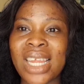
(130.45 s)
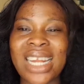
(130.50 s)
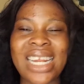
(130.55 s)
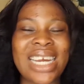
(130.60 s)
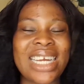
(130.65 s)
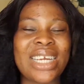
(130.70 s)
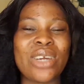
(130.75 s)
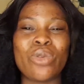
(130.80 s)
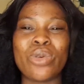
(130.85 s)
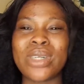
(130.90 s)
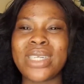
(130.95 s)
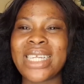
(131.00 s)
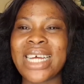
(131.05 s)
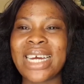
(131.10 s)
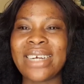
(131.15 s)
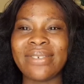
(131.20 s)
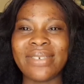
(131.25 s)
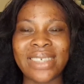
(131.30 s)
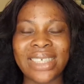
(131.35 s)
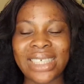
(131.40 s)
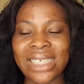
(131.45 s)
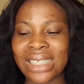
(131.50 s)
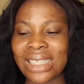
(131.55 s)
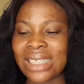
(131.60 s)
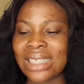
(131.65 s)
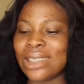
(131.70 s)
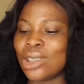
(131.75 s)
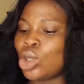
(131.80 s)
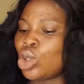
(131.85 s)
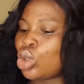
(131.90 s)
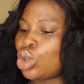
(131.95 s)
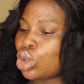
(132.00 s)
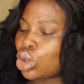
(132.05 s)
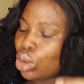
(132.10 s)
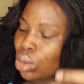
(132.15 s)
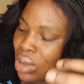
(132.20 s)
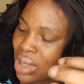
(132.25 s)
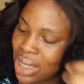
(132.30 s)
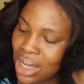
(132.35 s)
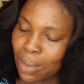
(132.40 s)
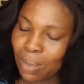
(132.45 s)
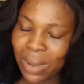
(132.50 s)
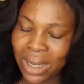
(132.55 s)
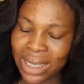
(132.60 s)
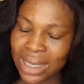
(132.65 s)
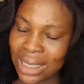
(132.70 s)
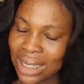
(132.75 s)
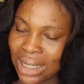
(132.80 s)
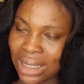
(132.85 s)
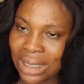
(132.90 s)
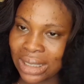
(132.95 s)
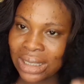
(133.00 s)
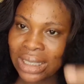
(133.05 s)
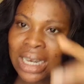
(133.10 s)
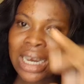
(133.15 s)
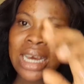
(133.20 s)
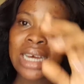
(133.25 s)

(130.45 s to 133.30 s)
Like it was that irritating. Sleeplessness